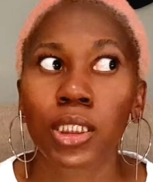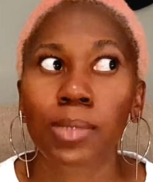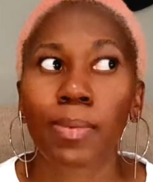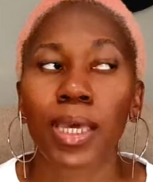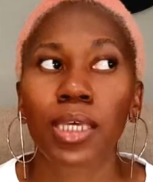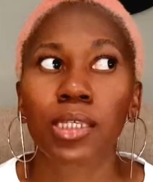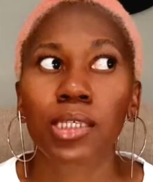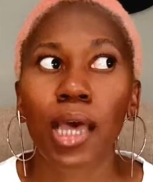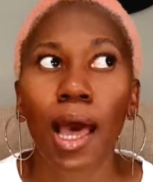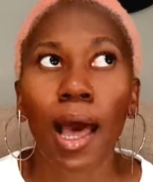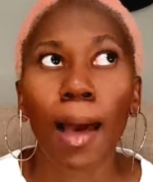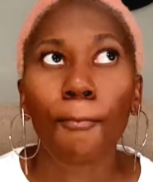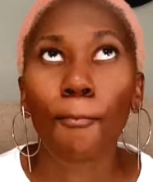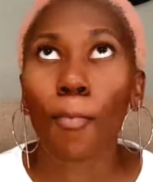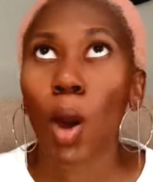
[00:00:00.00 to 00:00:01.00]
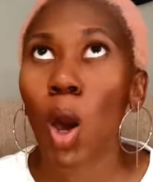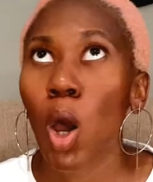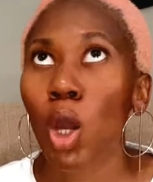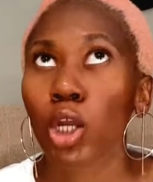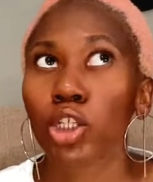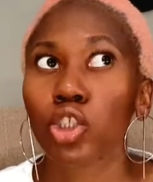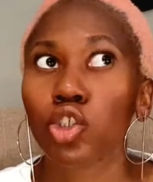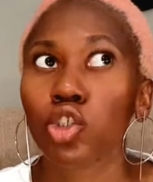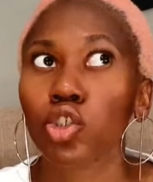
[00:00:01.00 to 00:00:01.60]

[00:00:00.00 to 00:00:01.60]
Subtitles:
makes a part